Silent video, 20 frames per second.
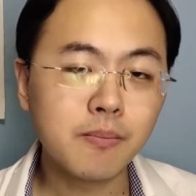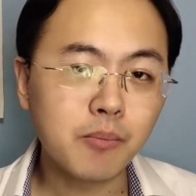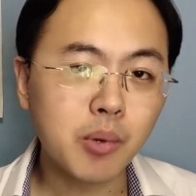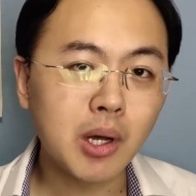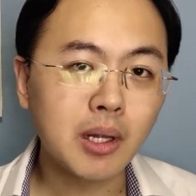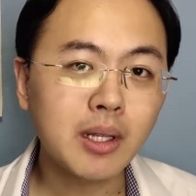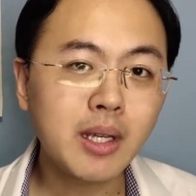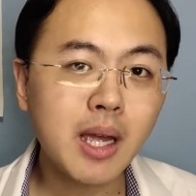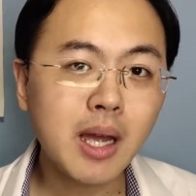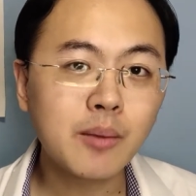
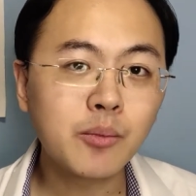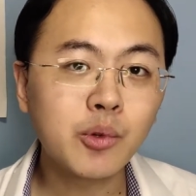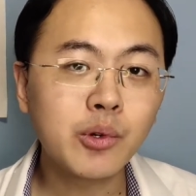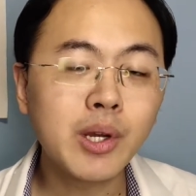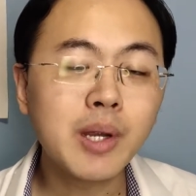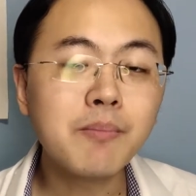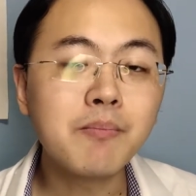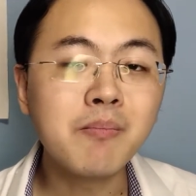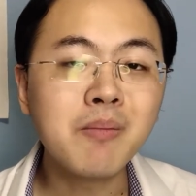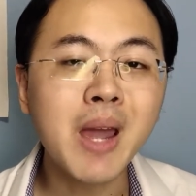
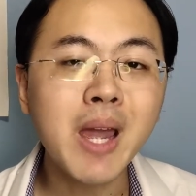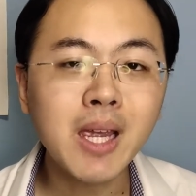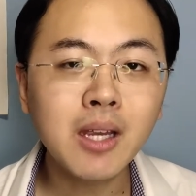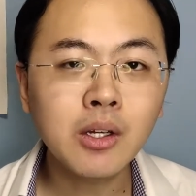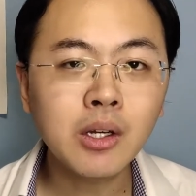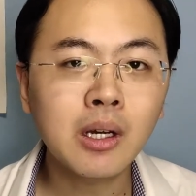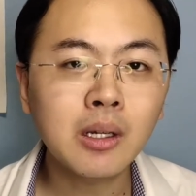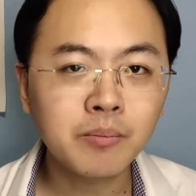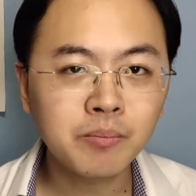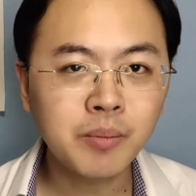polyamory may
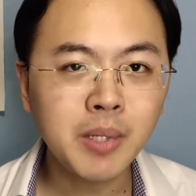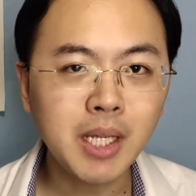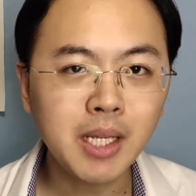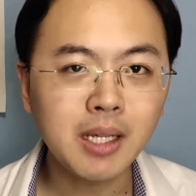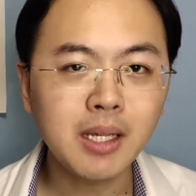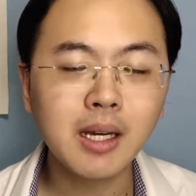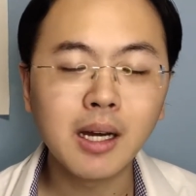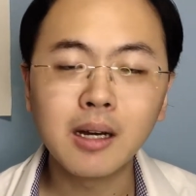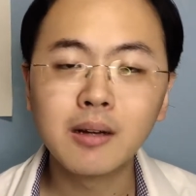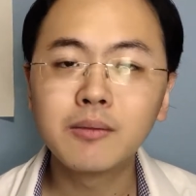not
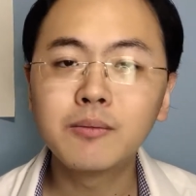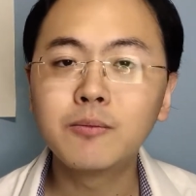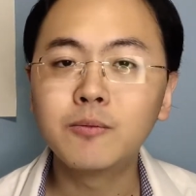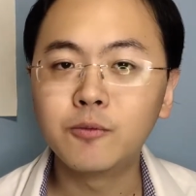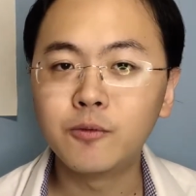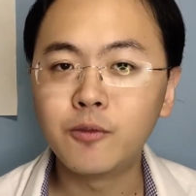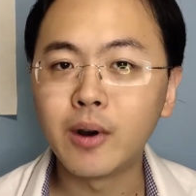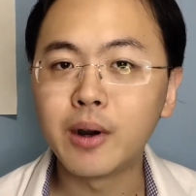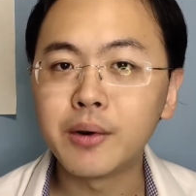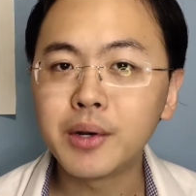be a
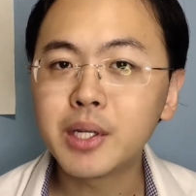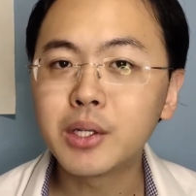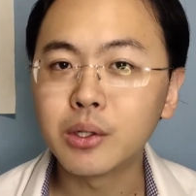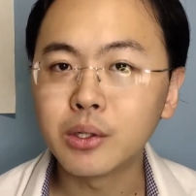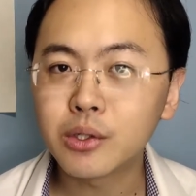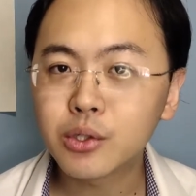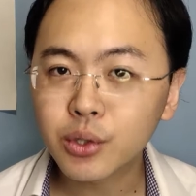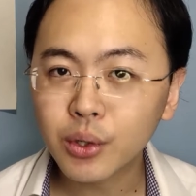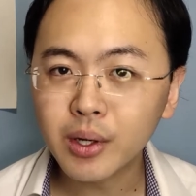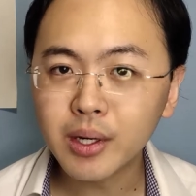very
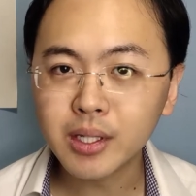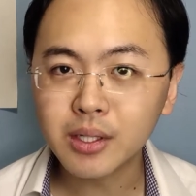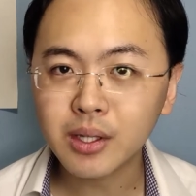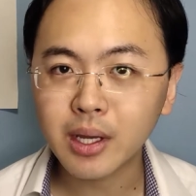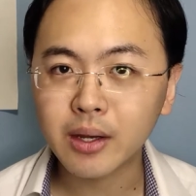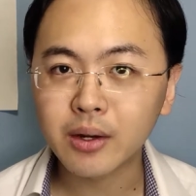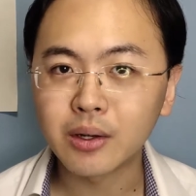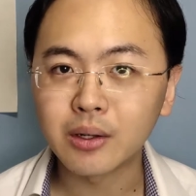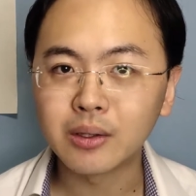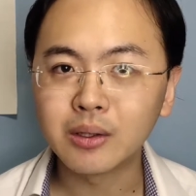good choice
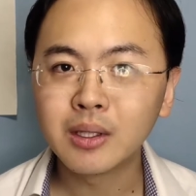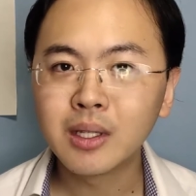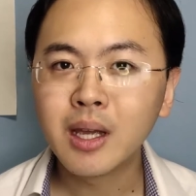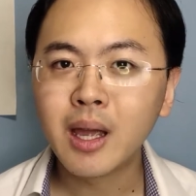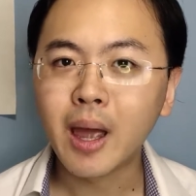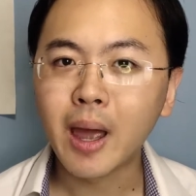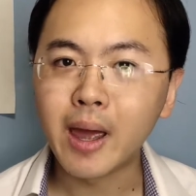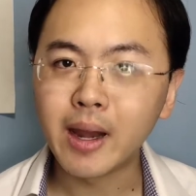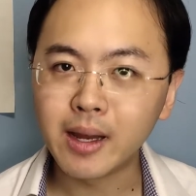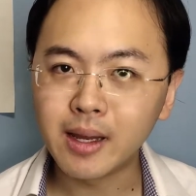at all.
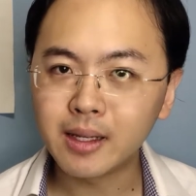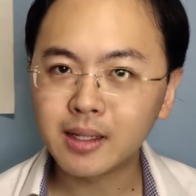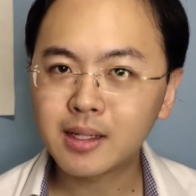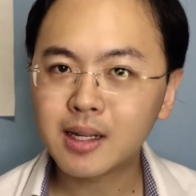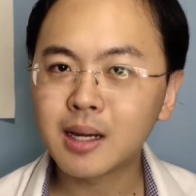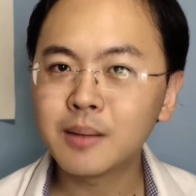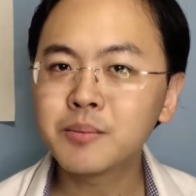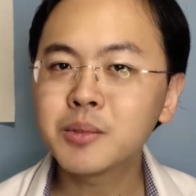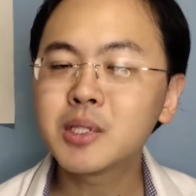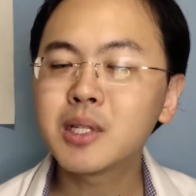And it
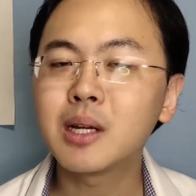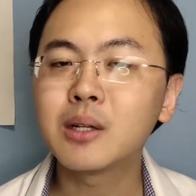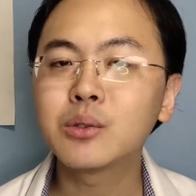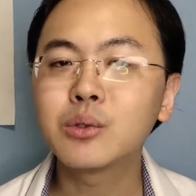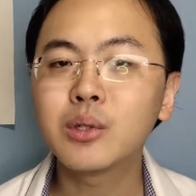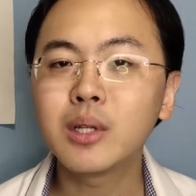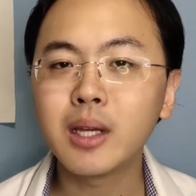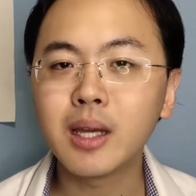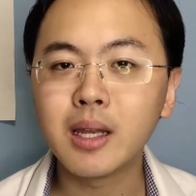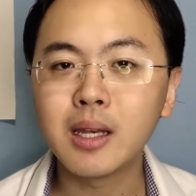comes down
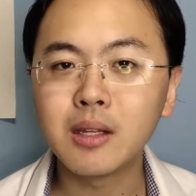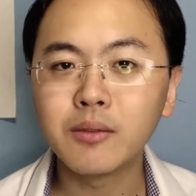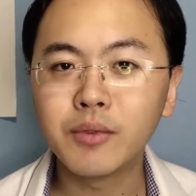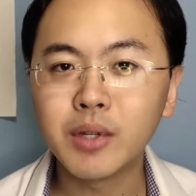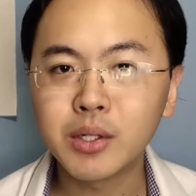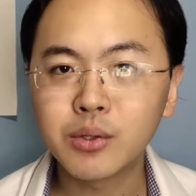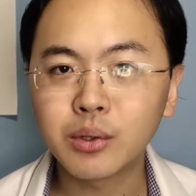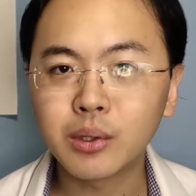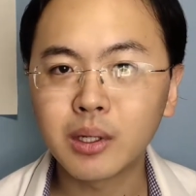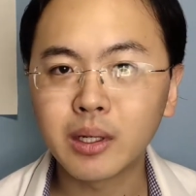to the
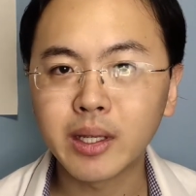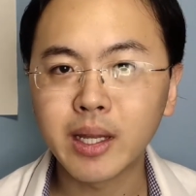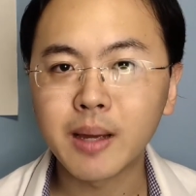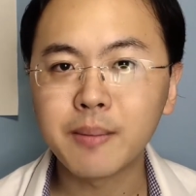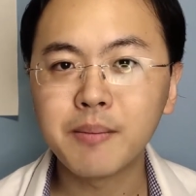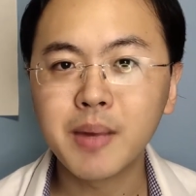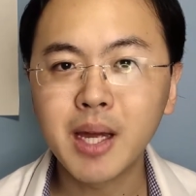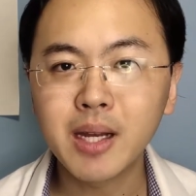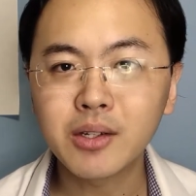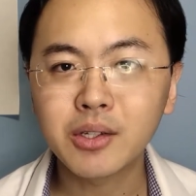individual on that
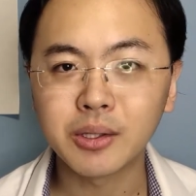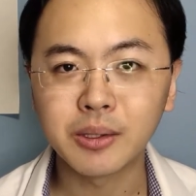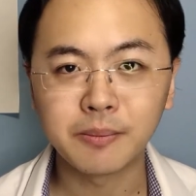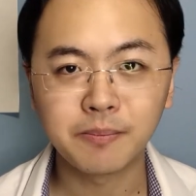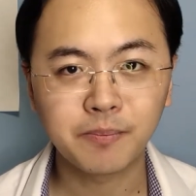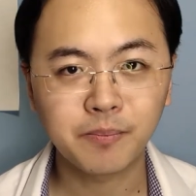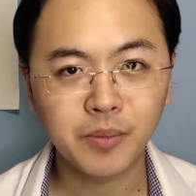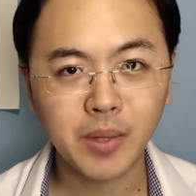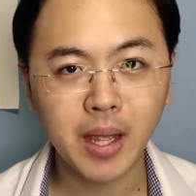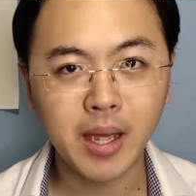matter.
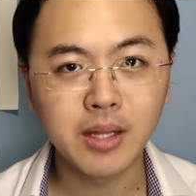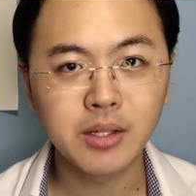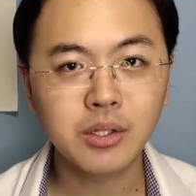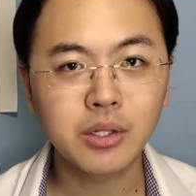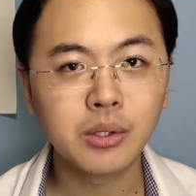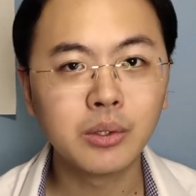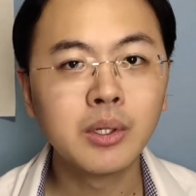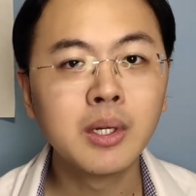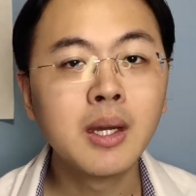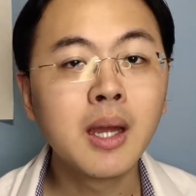And
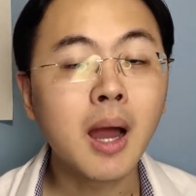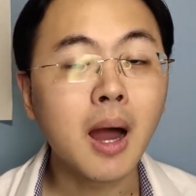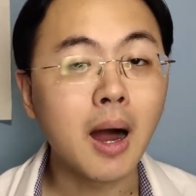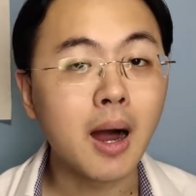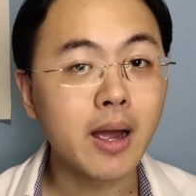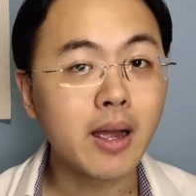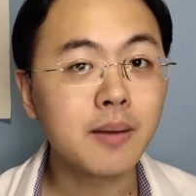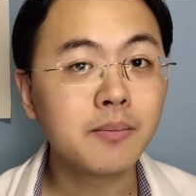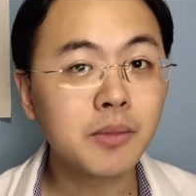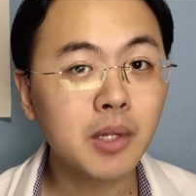so
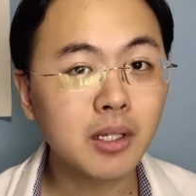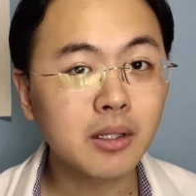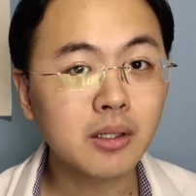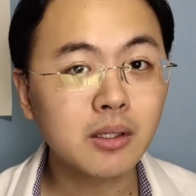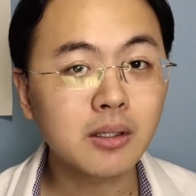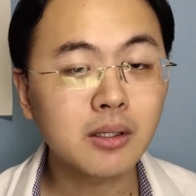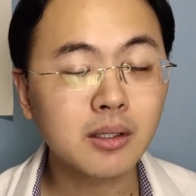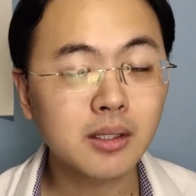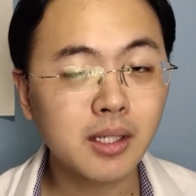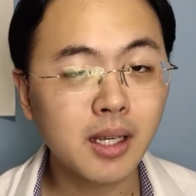I am not
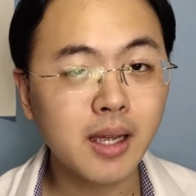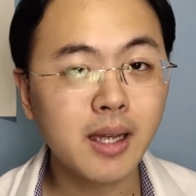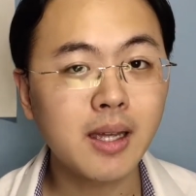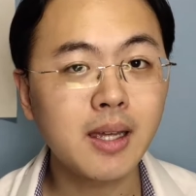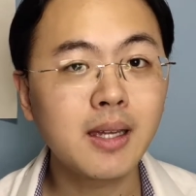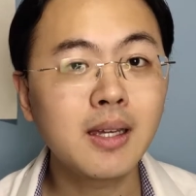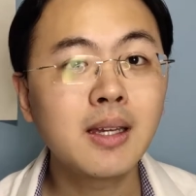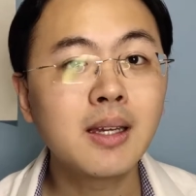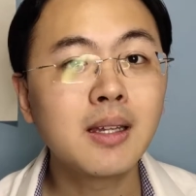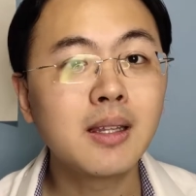
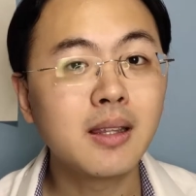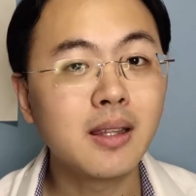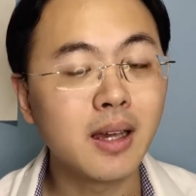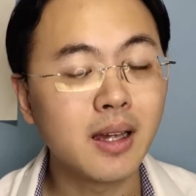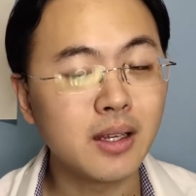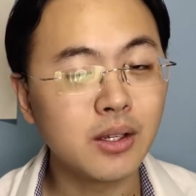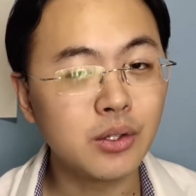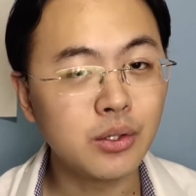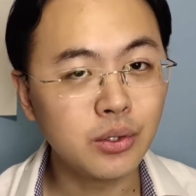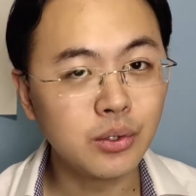saying
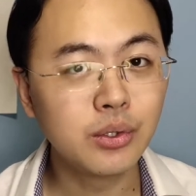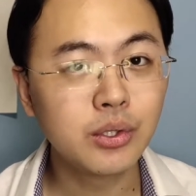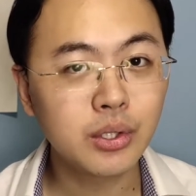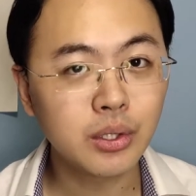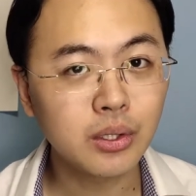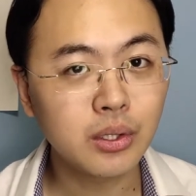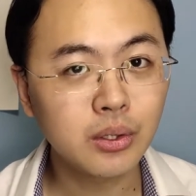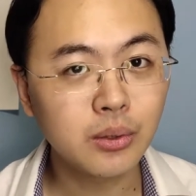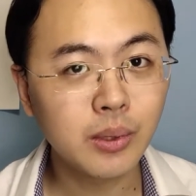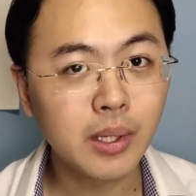that you
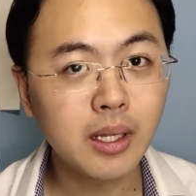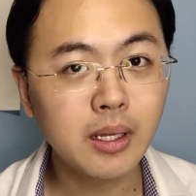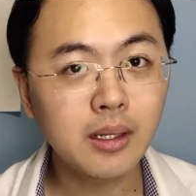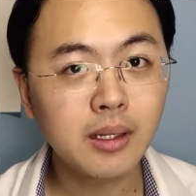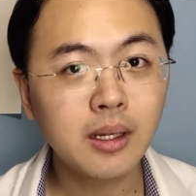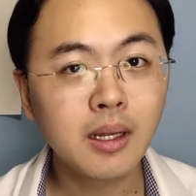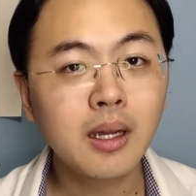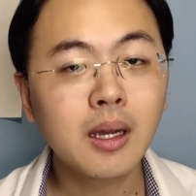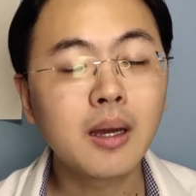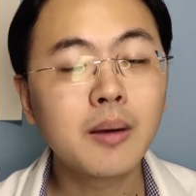should do it,
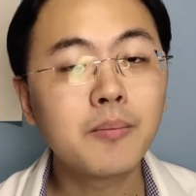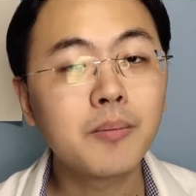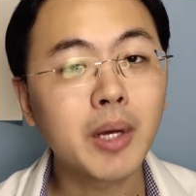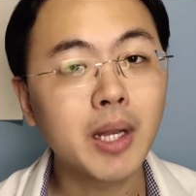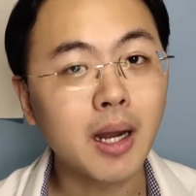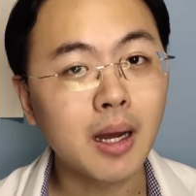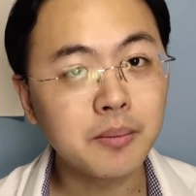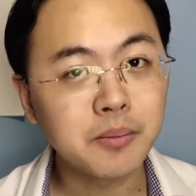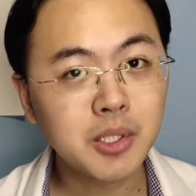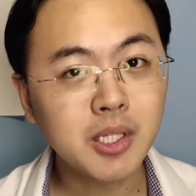
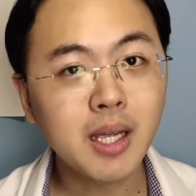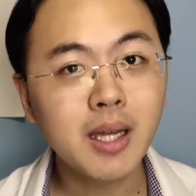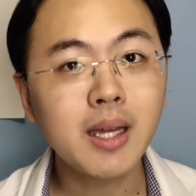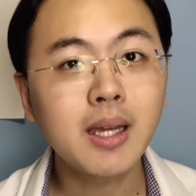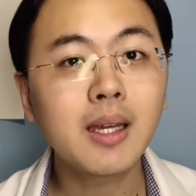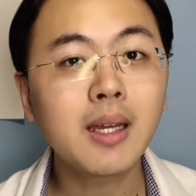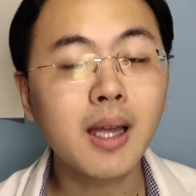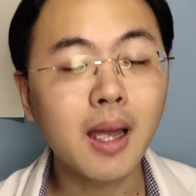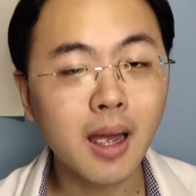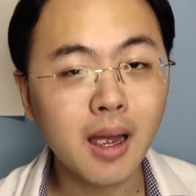but I'm
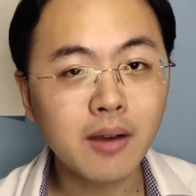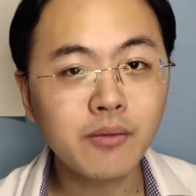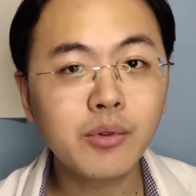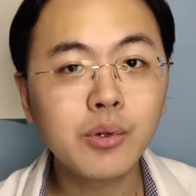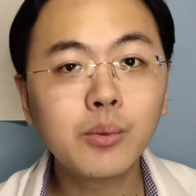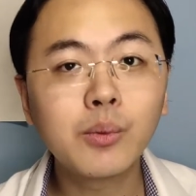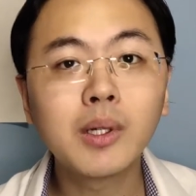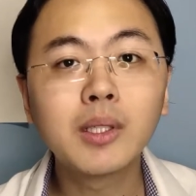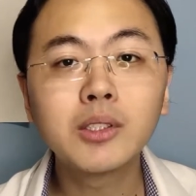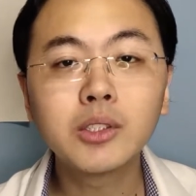saying
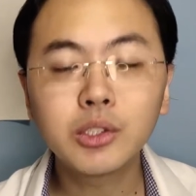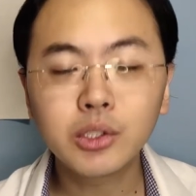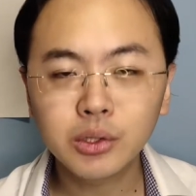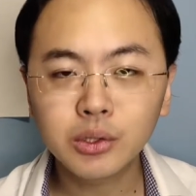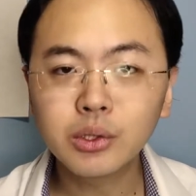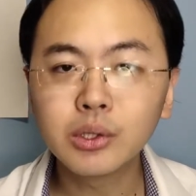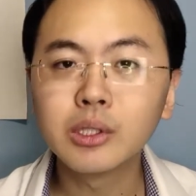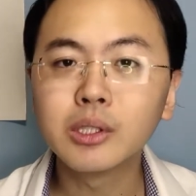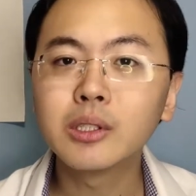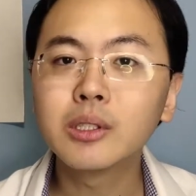everyone
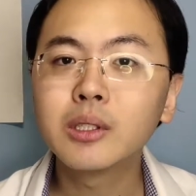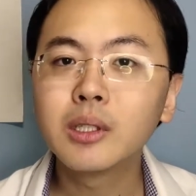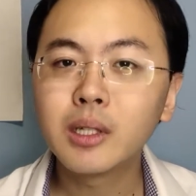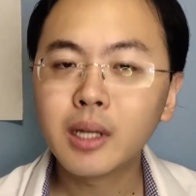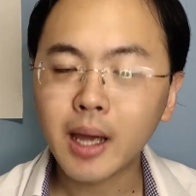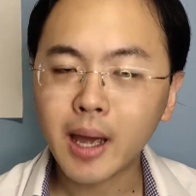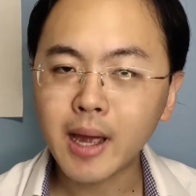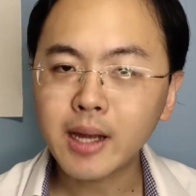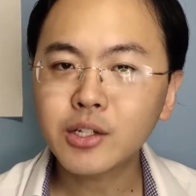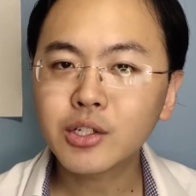should
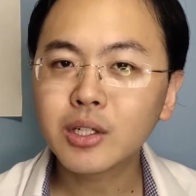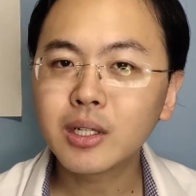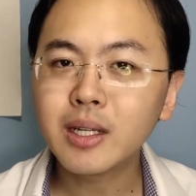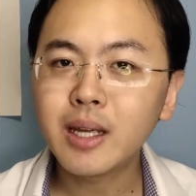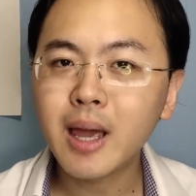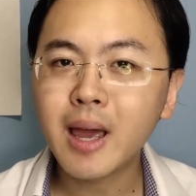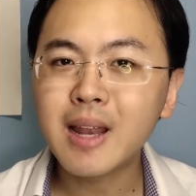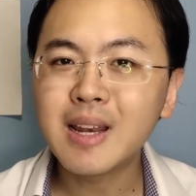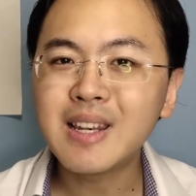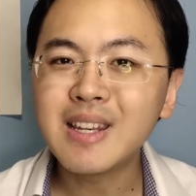
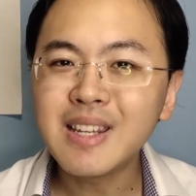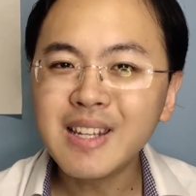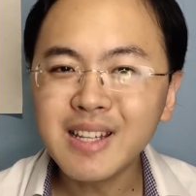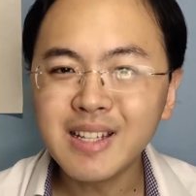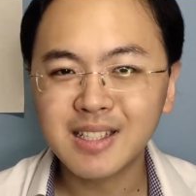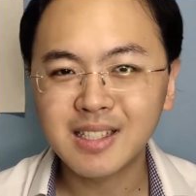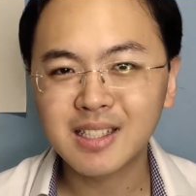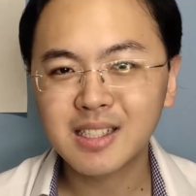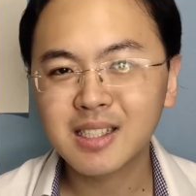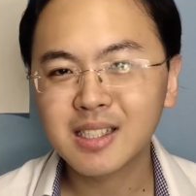actually at
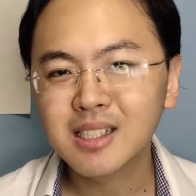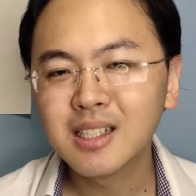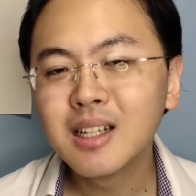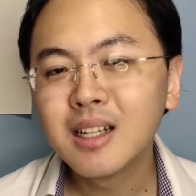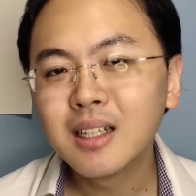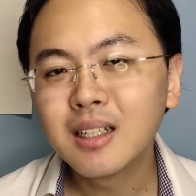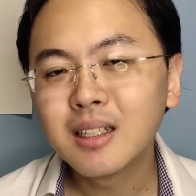least